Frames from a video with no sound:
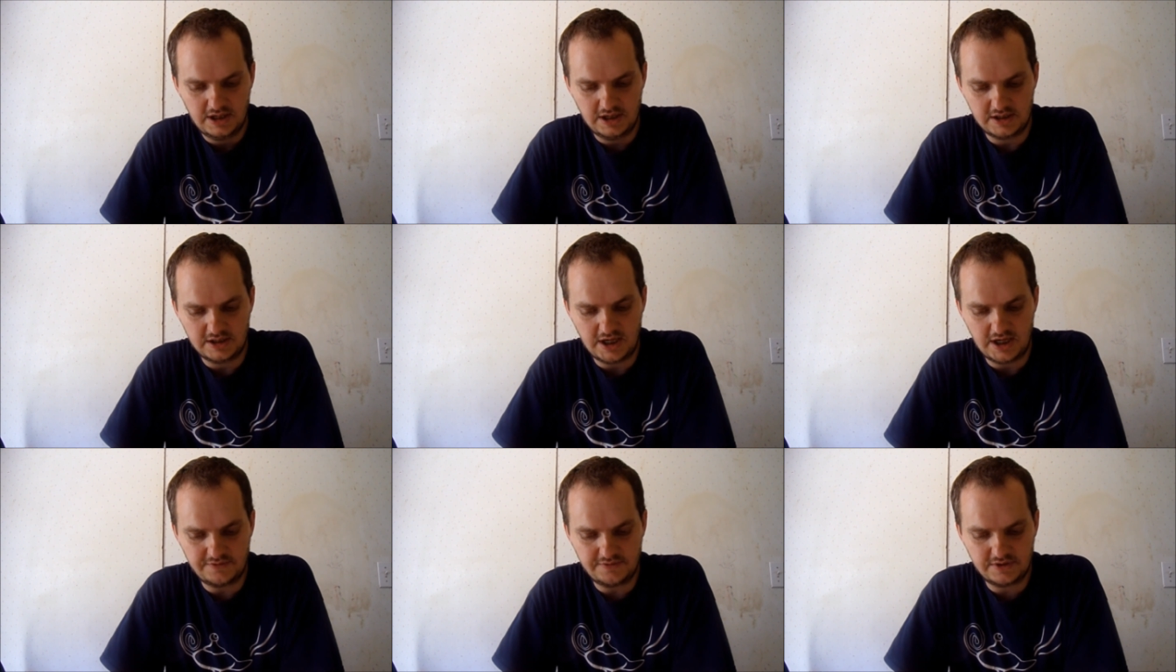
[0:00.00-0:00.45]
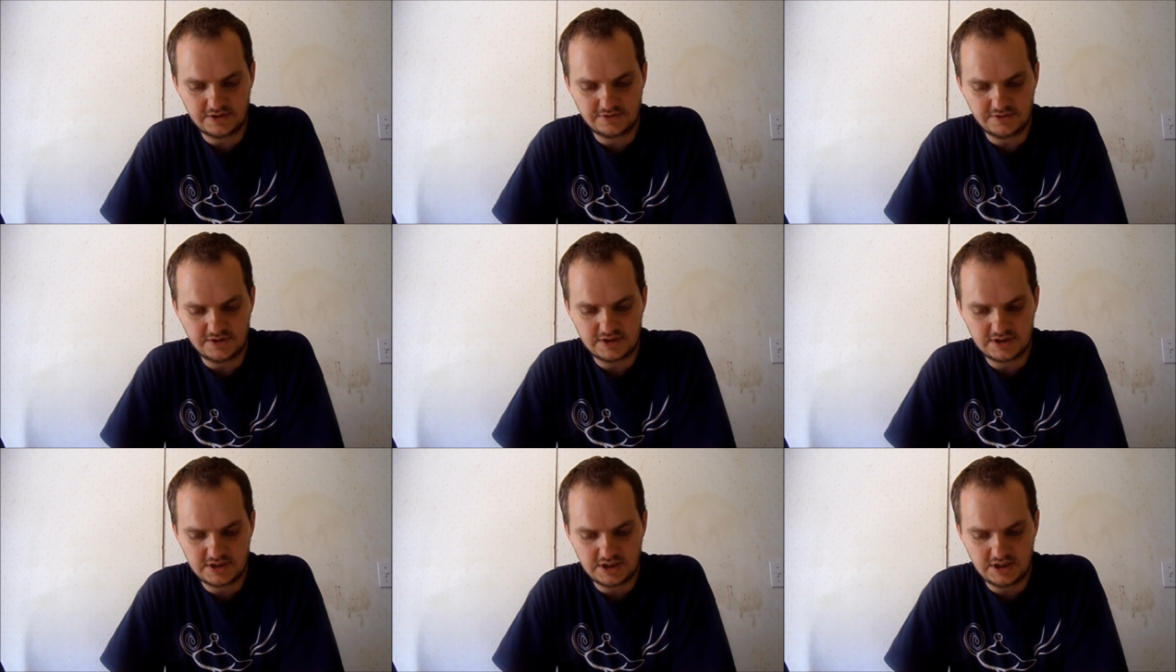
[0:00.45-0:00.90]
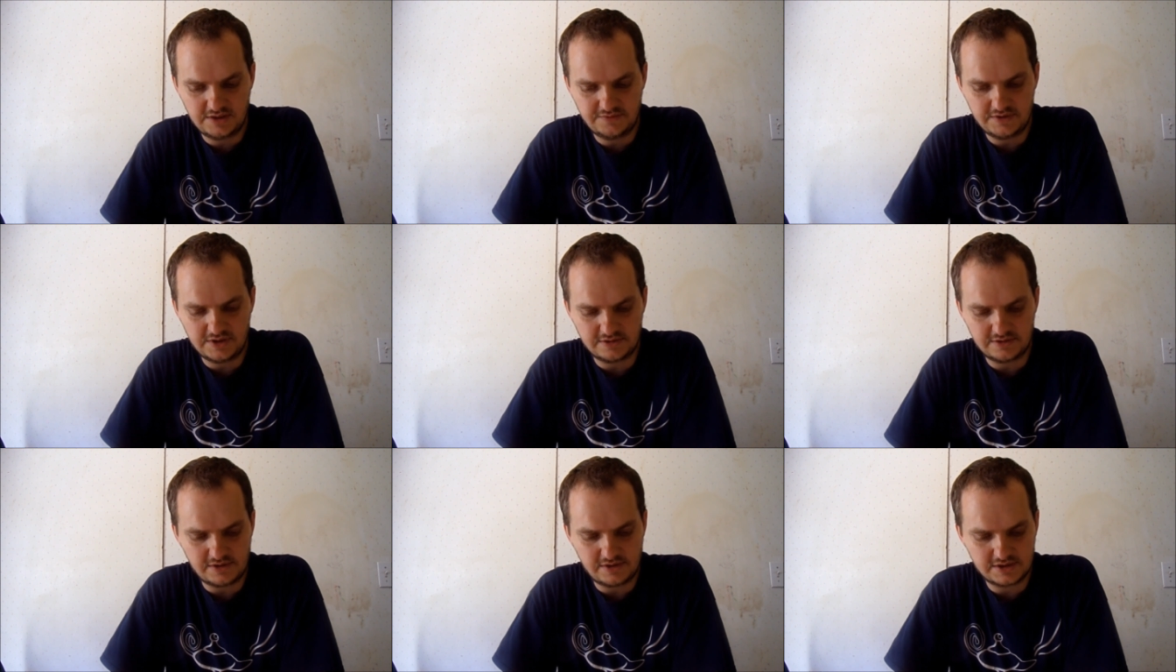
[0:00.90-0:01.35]
and having
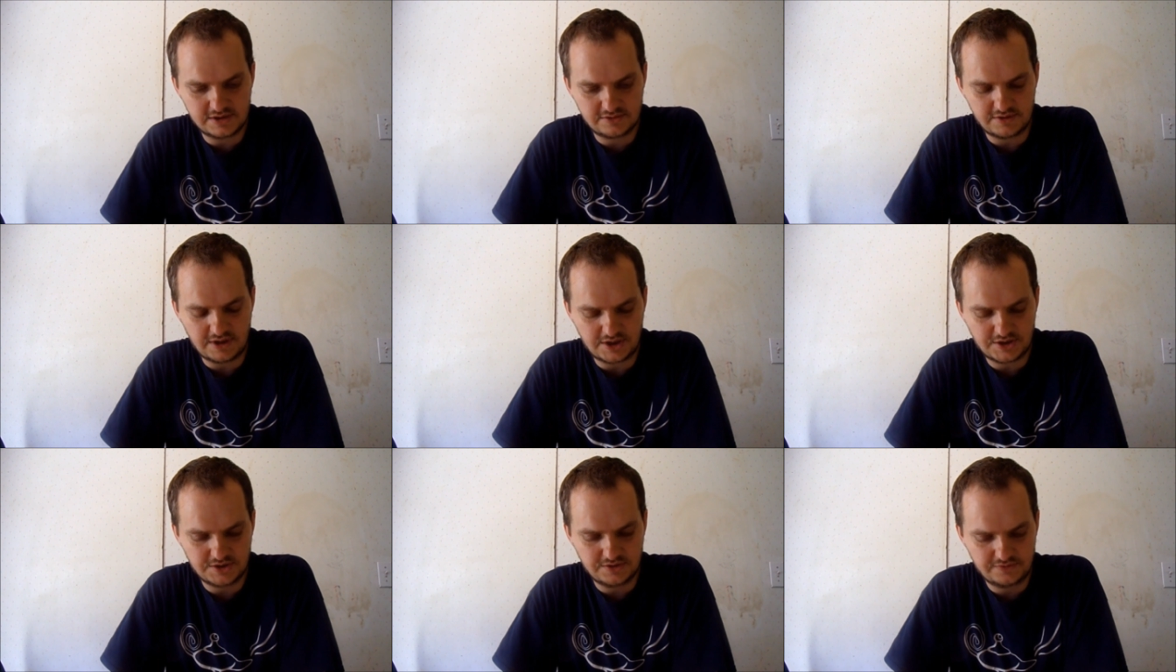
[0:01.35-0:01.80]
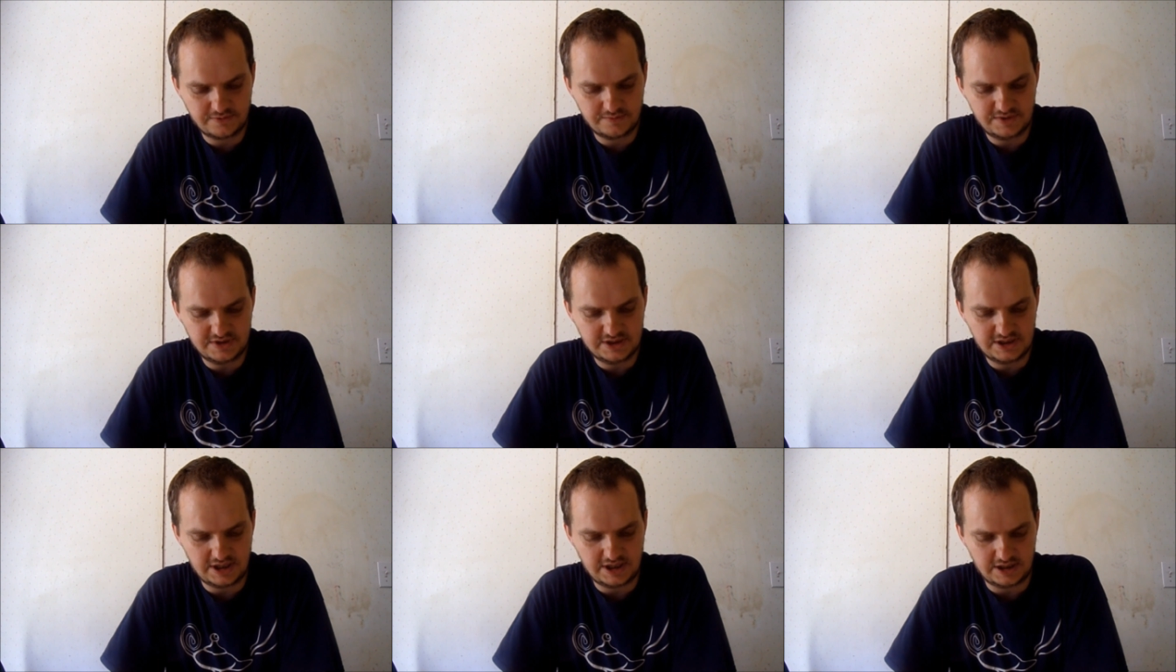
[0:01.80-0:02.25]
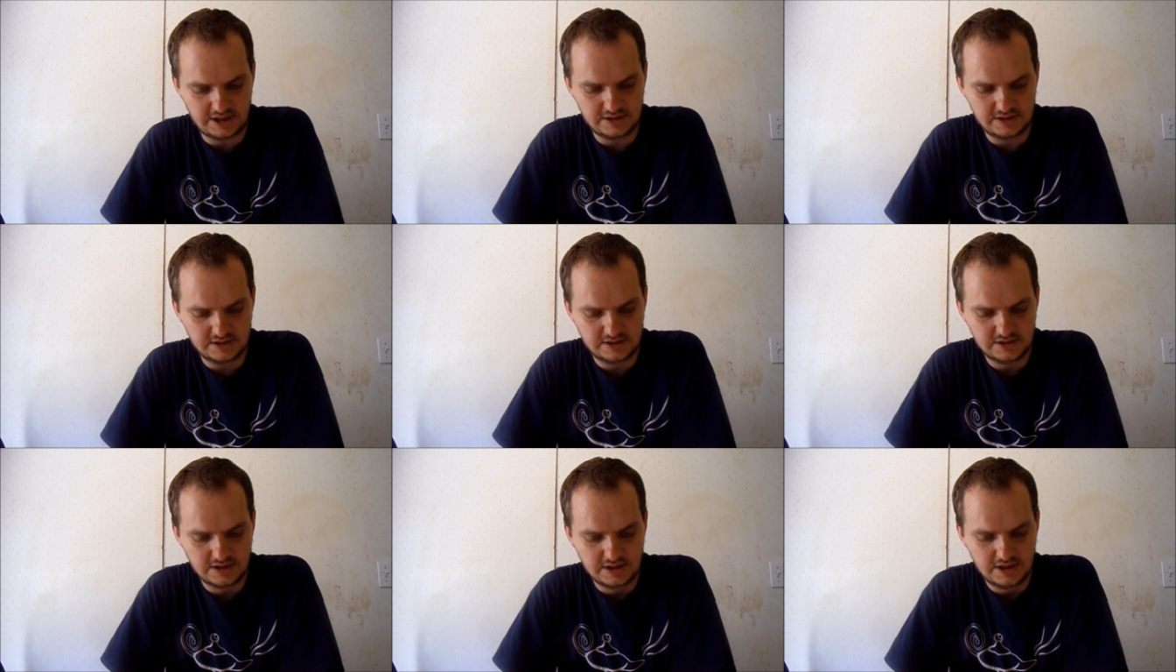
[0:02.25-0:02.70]
received their resurrection from the
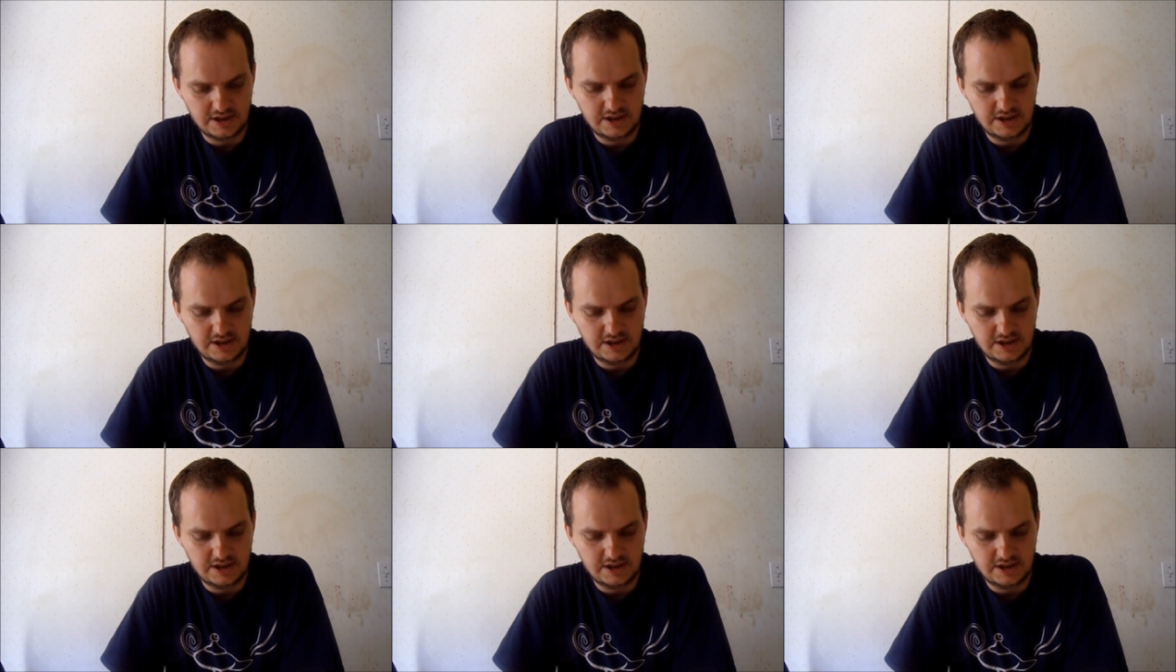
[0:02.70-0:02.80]
dead,